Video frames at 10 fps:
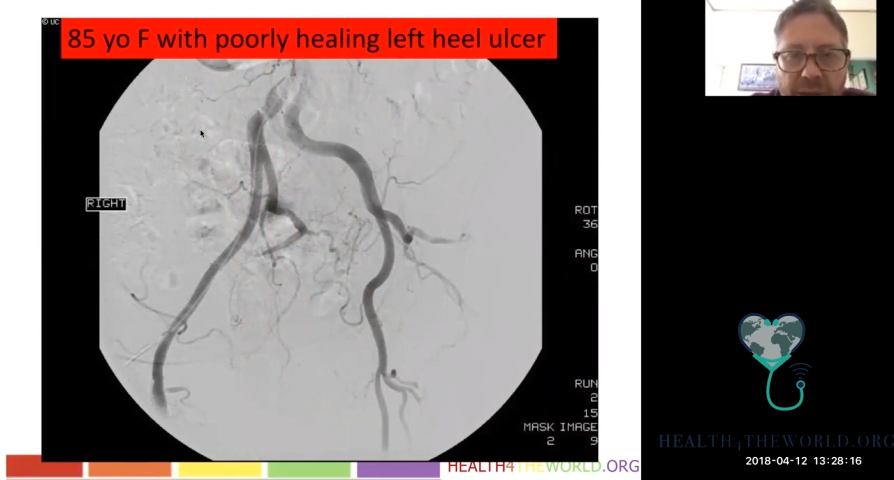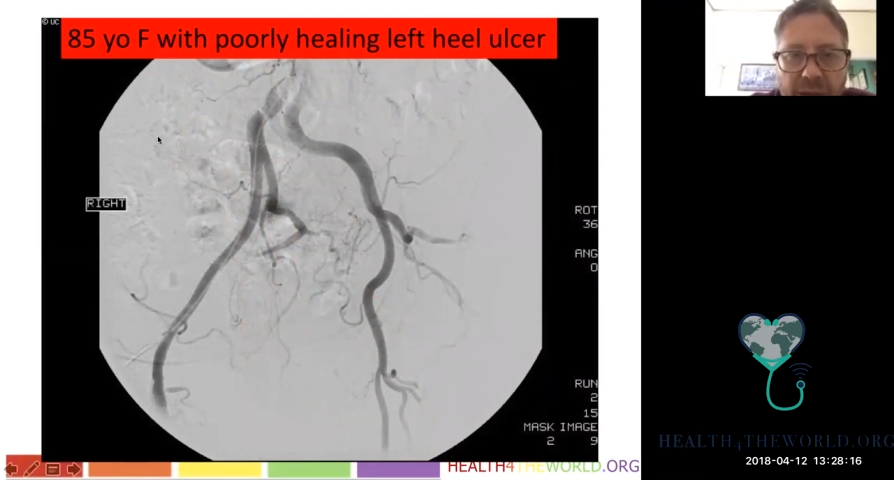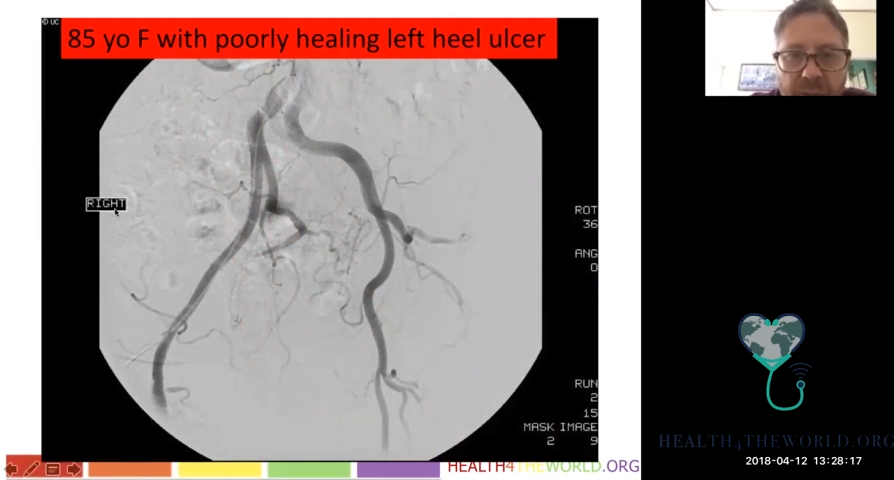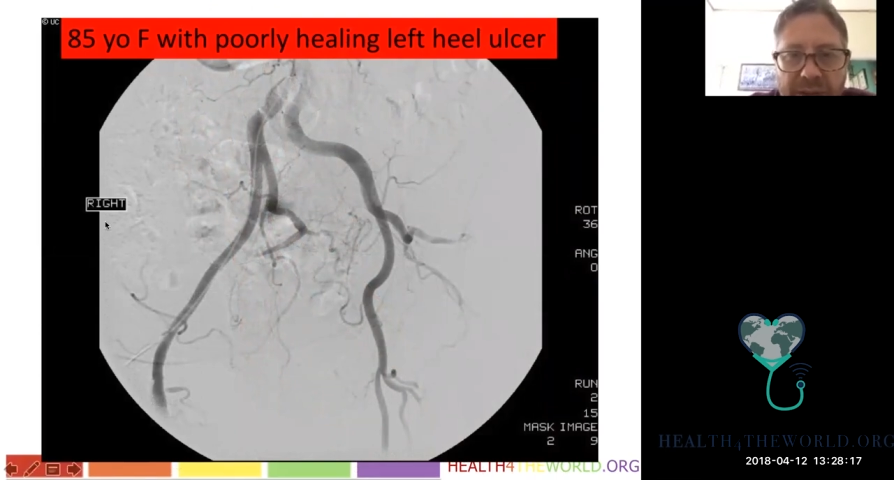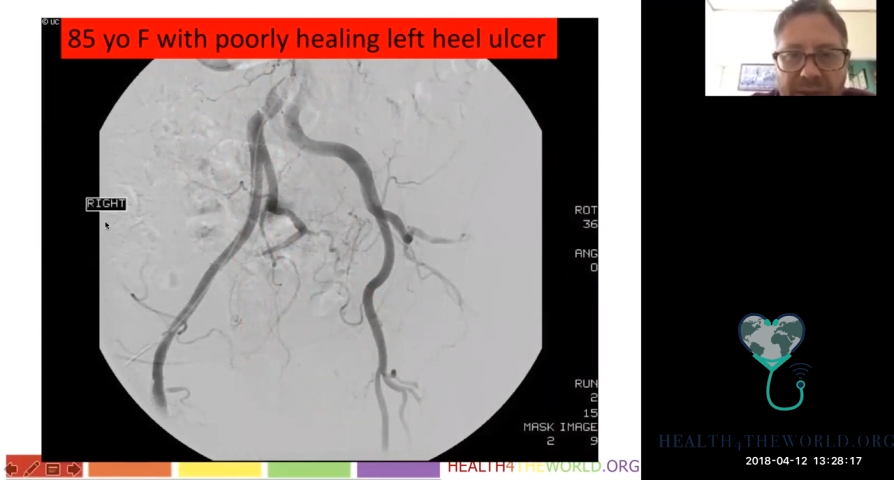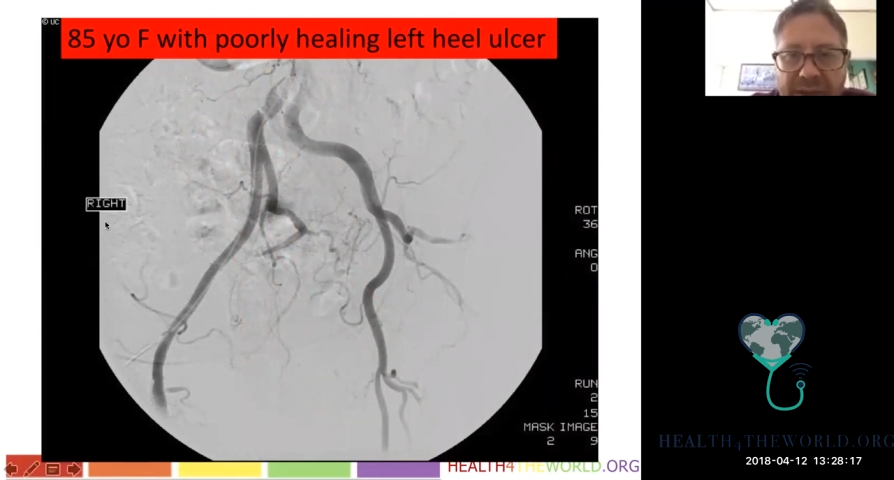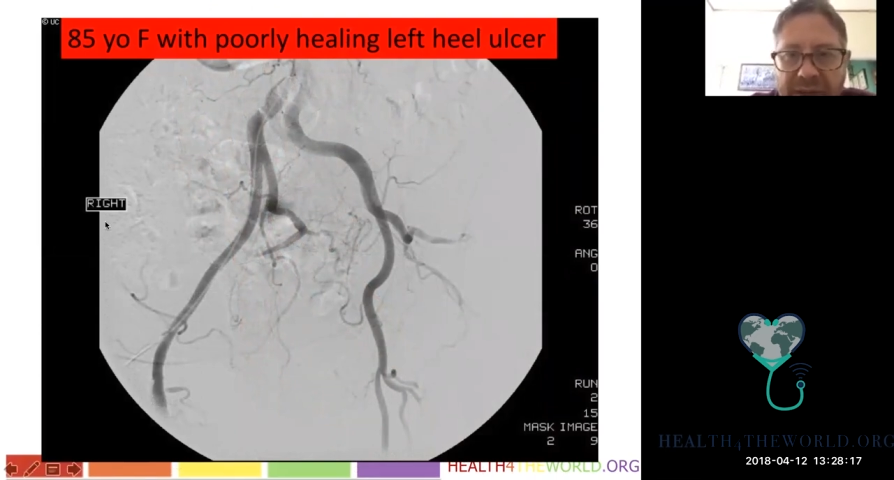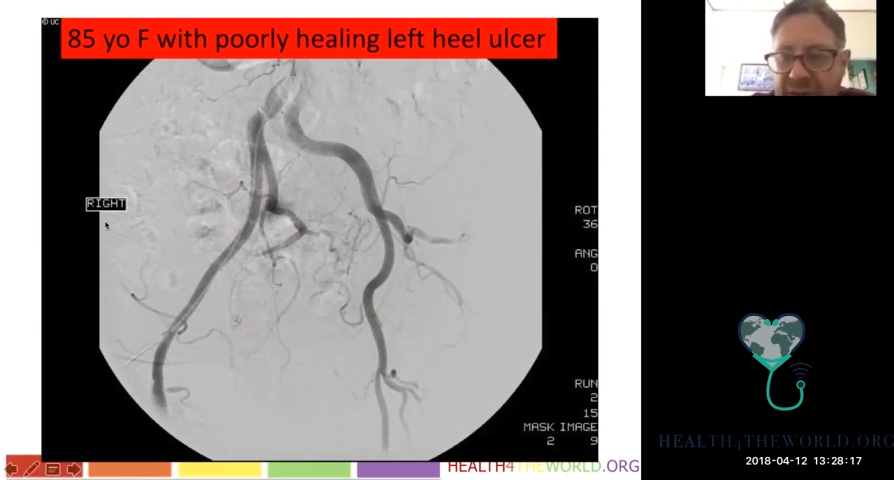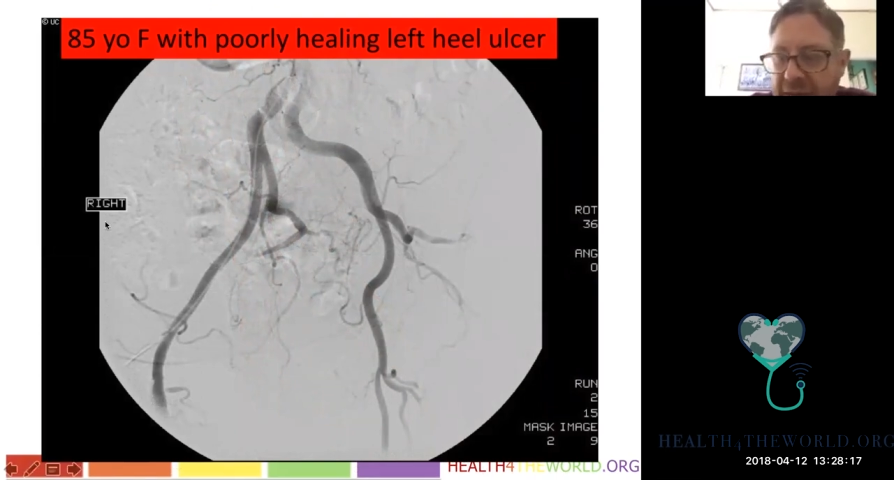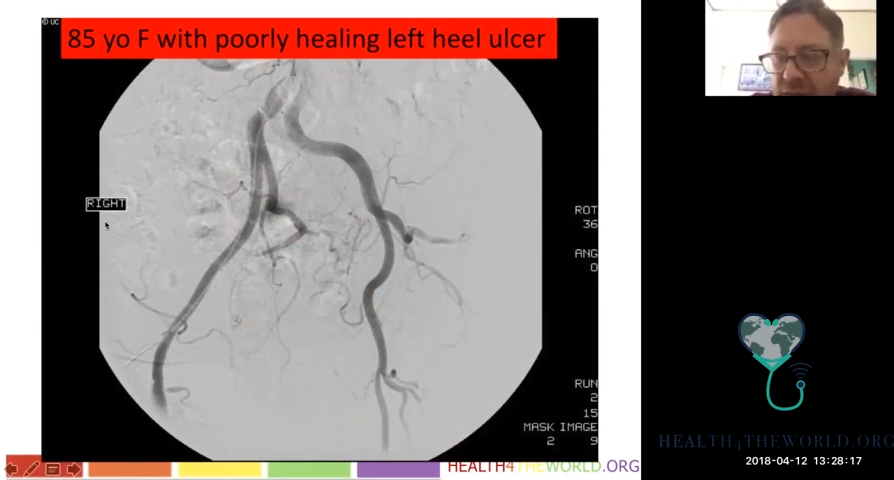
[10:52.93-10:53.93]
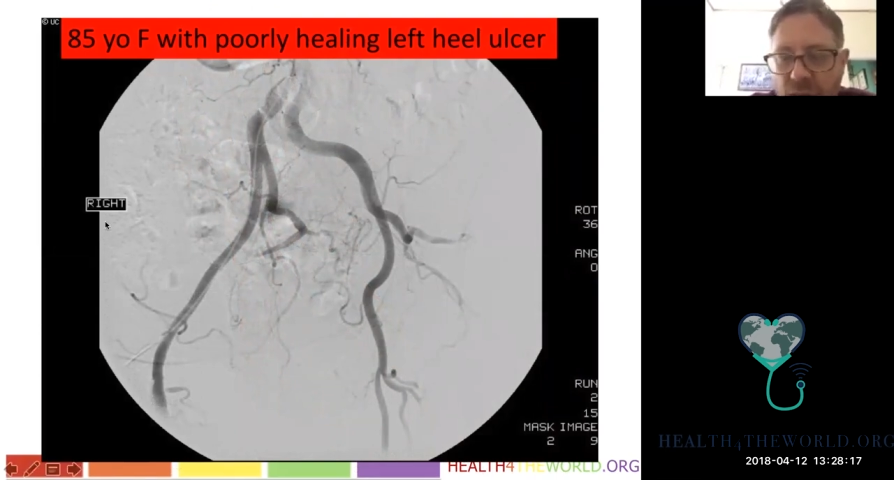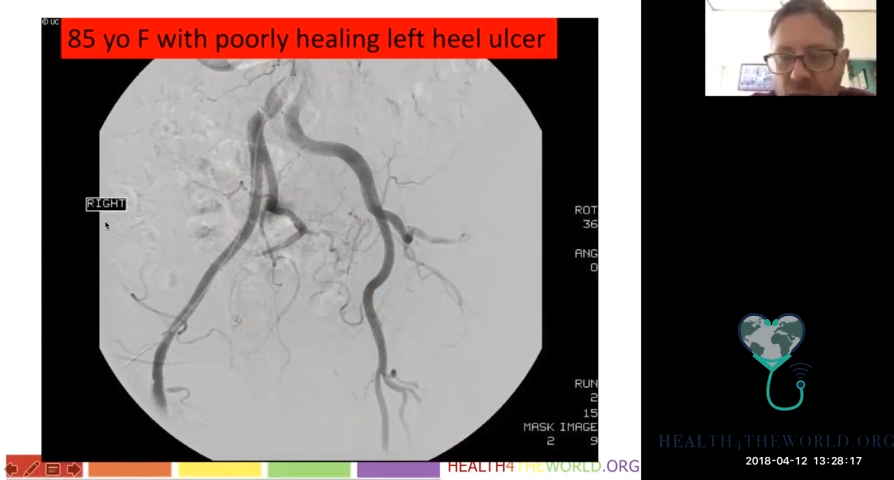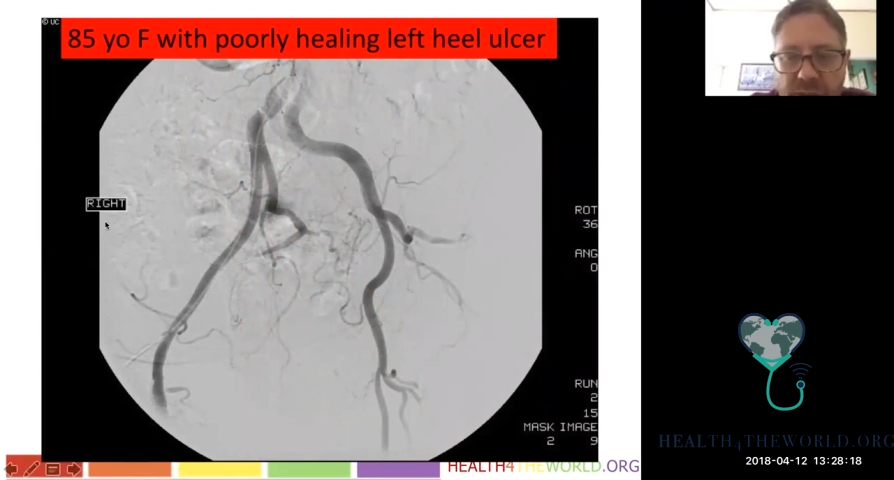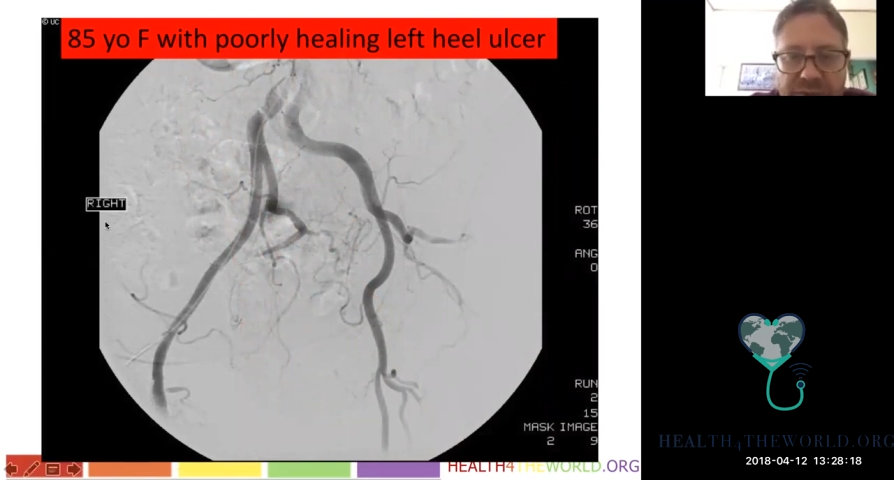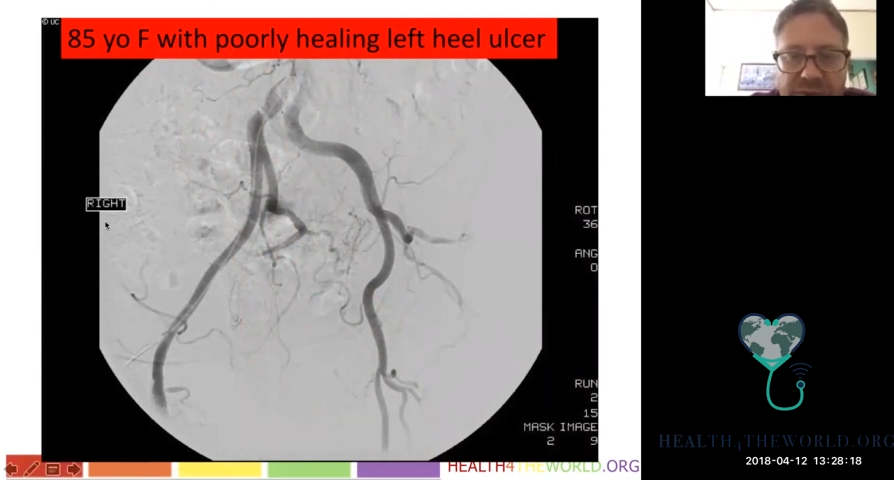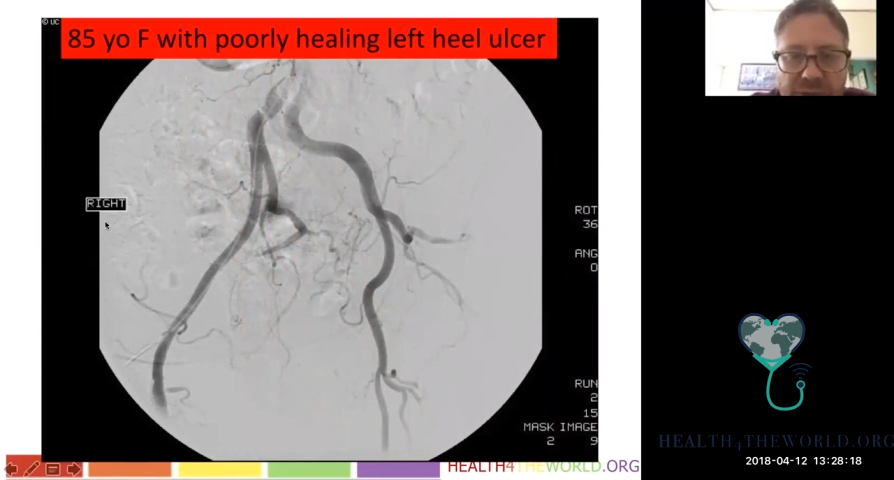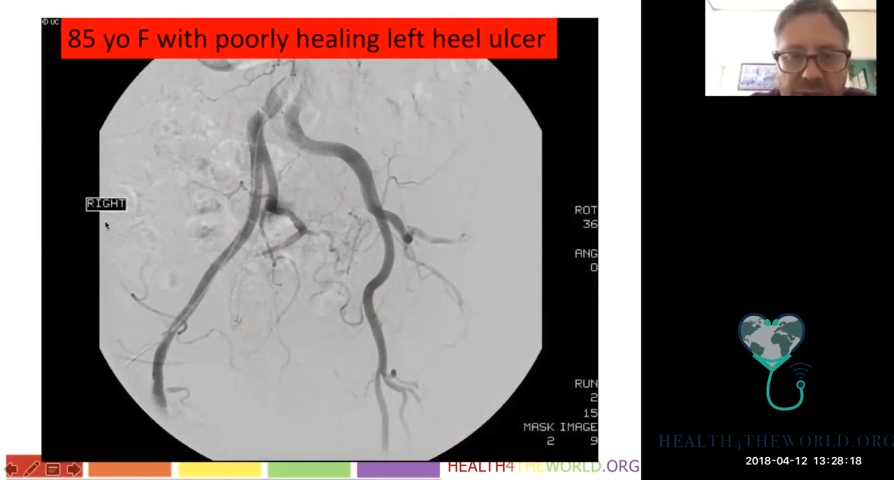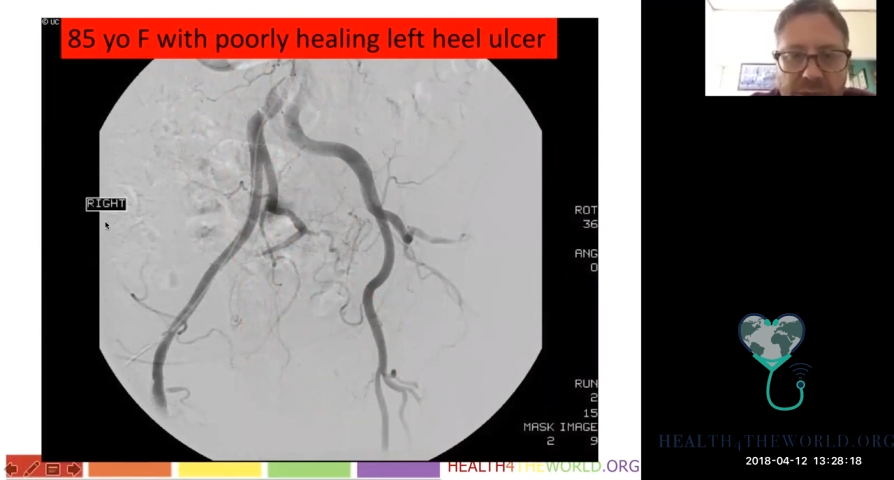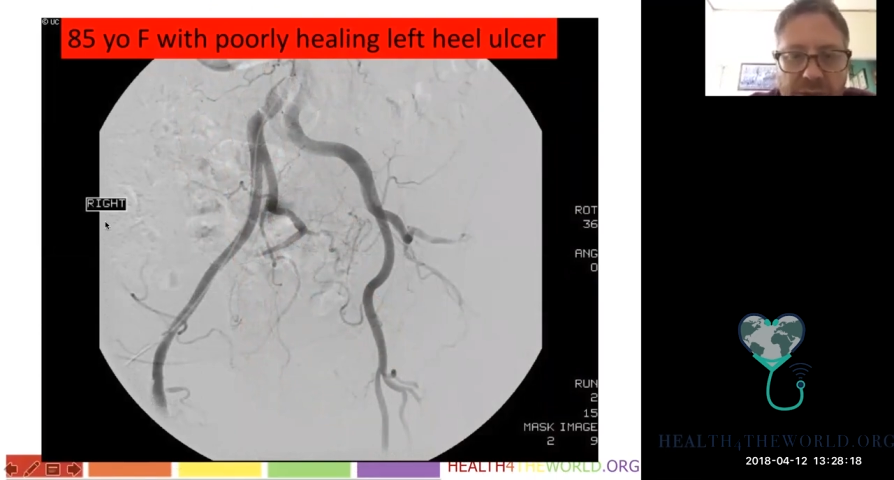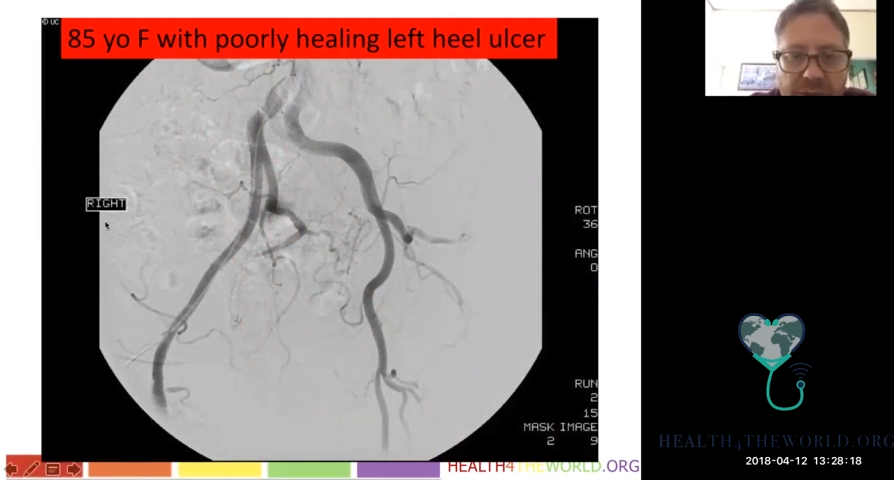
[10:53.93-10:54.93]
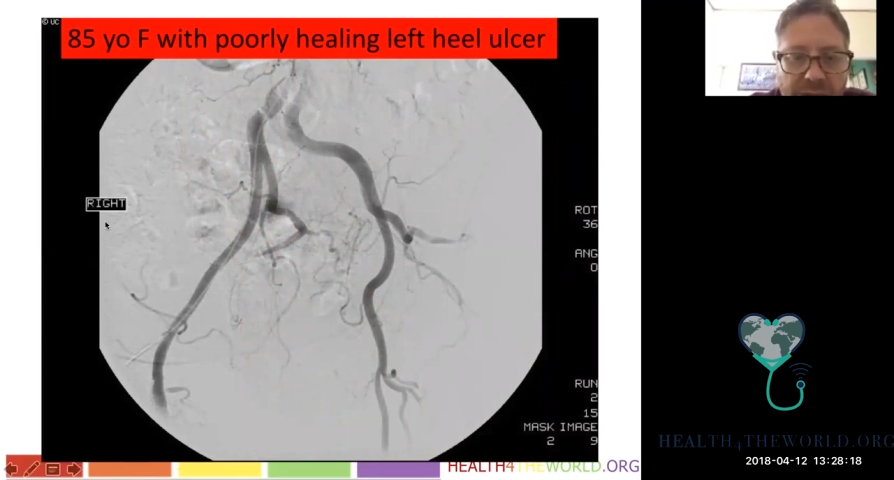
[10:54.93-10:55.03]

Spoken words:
with a heel ulcer,